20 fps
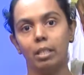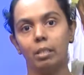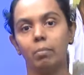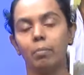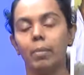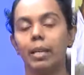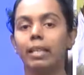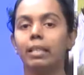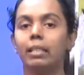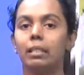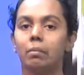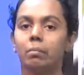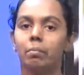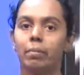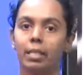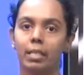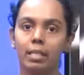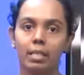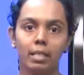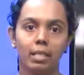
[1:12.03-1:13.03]
by
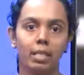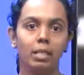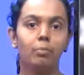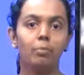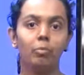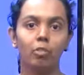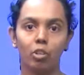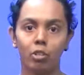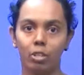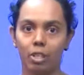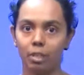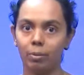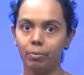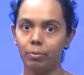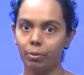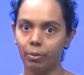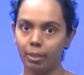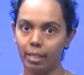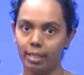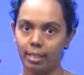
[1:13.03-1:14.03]
combusting fossil
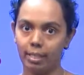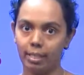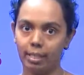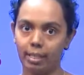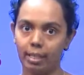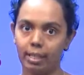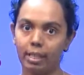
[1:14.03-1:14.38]
fuels.